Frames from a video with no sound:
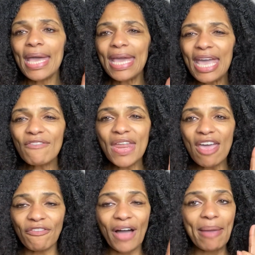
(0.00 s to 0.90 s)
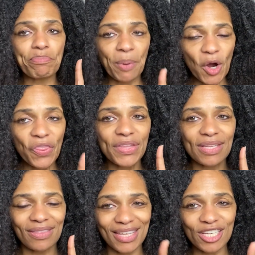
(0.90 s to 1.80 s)
Even if I birthed
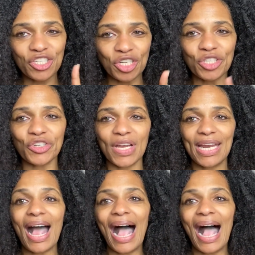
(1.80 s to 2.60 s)
the children,